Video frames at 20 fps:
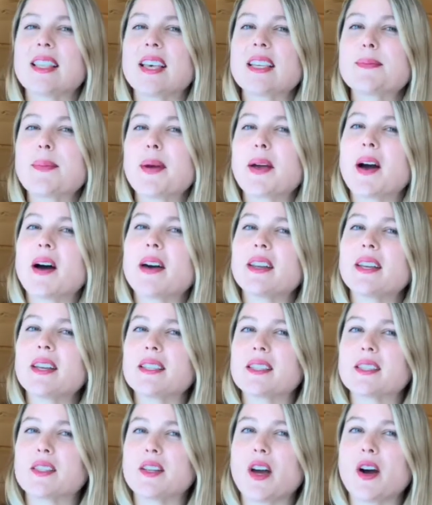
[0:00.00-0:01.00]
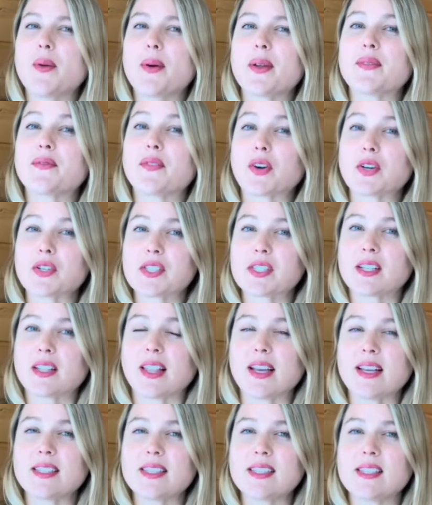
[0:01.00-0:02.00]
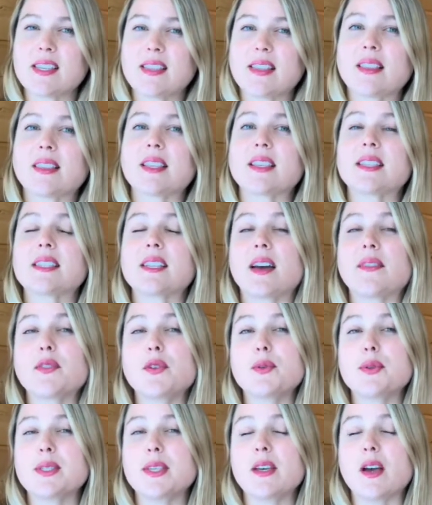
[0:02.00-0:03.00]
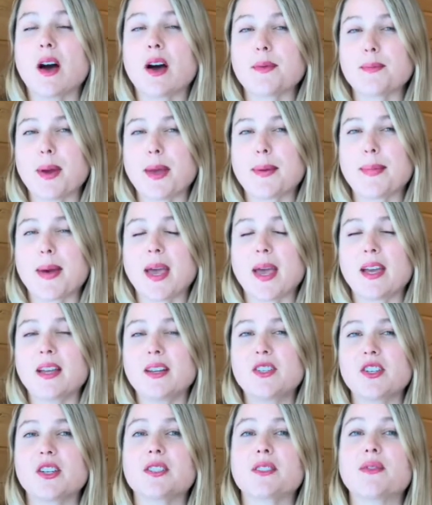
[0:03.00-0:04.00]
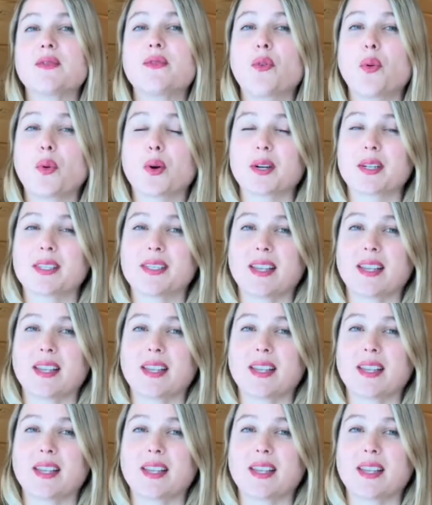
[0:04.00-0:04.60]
This let my audience know at first glance that the stuff you see on my page is for